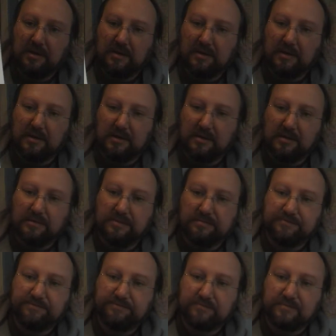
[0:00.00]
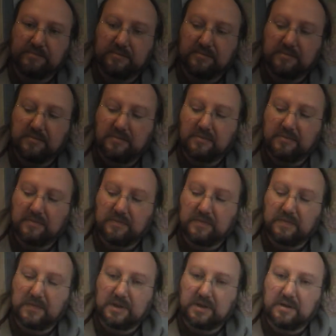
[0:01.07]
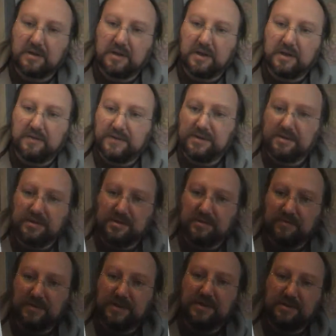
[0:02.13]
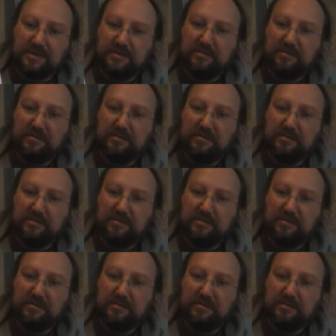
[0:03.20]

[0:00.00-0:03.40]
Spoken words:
And this is this